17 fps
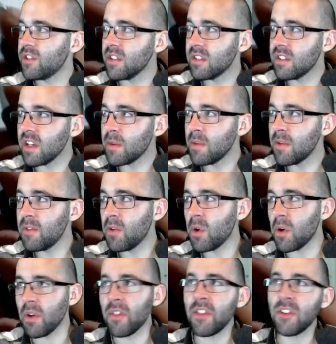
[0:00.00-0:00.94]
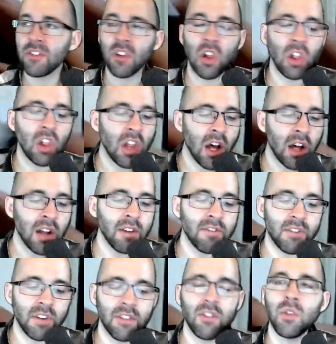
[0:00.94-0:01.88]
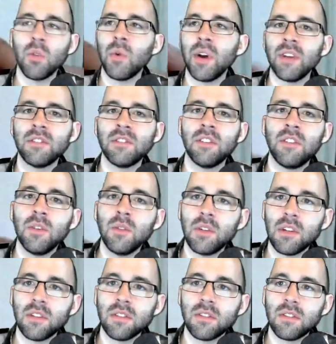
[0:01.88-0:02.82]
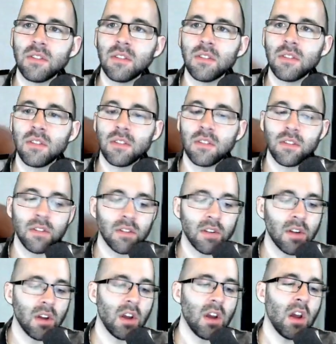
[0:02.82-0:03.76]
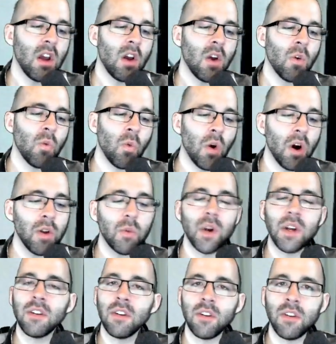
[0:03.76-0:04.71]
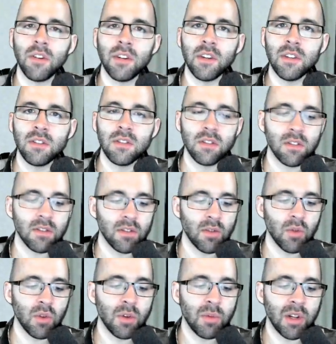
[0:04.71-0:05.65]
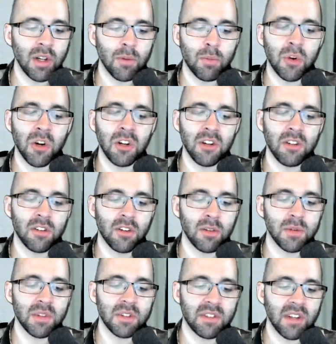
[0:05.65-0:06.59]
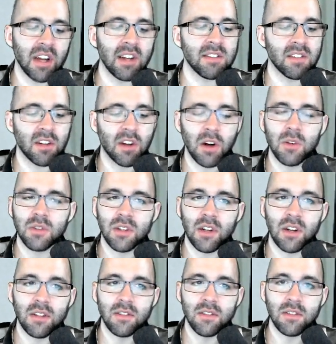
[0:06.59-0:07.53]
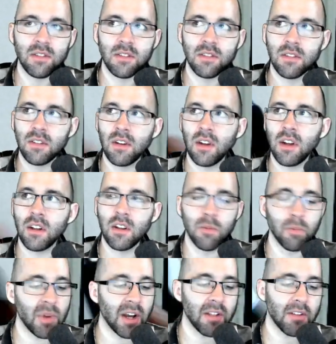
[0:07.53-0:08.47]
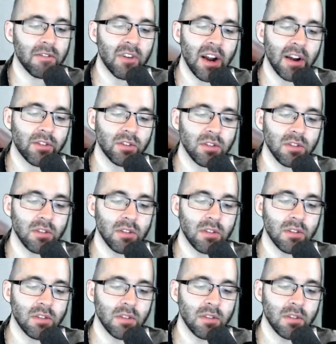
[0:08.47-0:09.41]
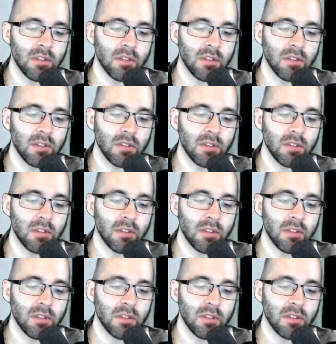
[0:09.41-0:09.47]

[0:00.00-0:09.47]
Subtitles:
just like before, there's a lot of different ways to do this. One way to do this would be to put it in terms of sines and cosines and combine the fractions.